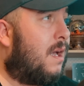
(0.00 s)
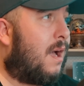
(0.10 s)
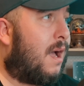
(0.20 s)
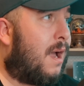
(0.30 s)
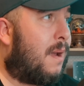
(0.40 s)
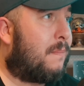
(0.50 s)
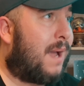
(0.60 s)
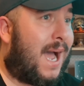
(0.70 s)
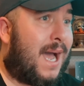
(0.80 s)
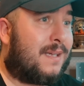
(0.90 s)

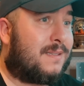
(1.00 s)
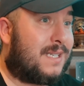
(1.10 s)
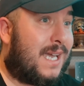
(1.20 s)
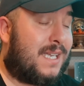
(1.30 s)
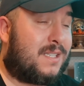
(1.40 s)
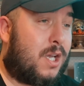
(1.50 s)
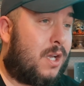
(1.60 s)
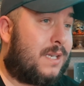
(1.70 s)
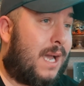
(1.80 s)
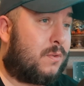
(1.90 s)
And it
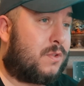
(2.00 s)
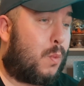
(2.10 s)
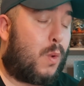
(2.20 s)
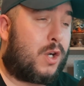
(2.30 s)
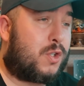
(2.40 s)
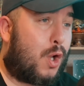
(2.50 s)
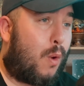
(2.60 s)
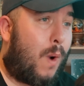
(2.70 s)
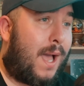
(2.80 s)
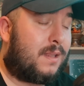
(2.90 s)
turned out to work
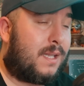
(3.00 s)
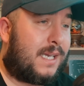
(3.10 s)
so well